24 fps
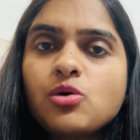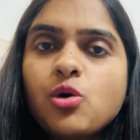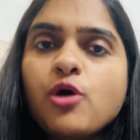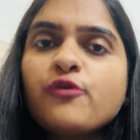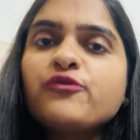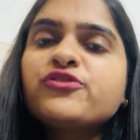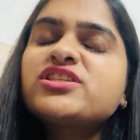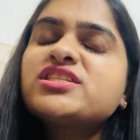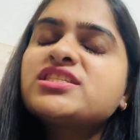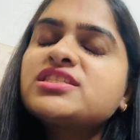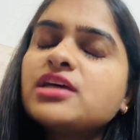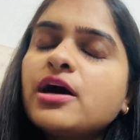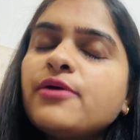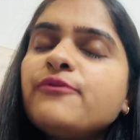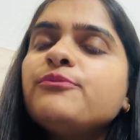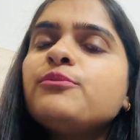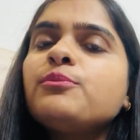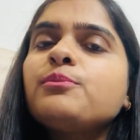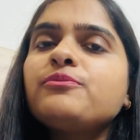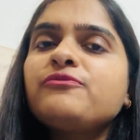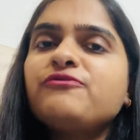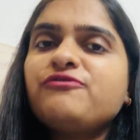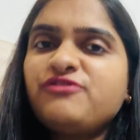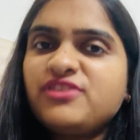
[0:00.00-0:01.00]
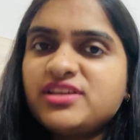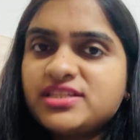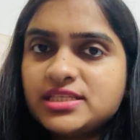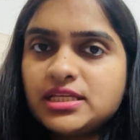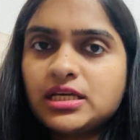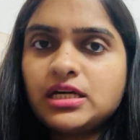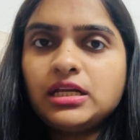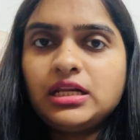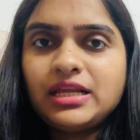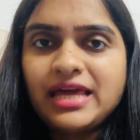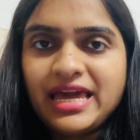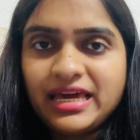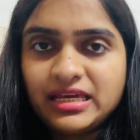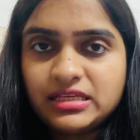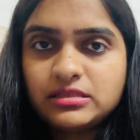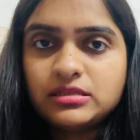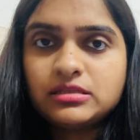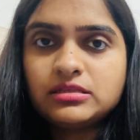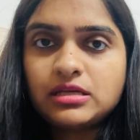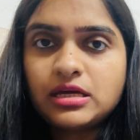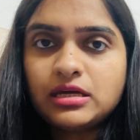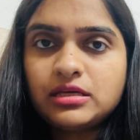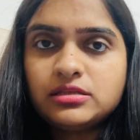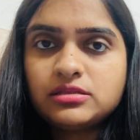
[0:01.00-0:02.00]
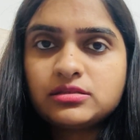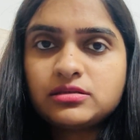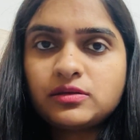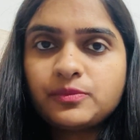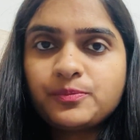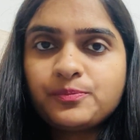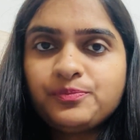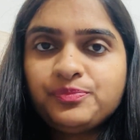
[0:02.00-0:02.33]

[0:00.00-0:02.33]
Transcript: of some physical exercise.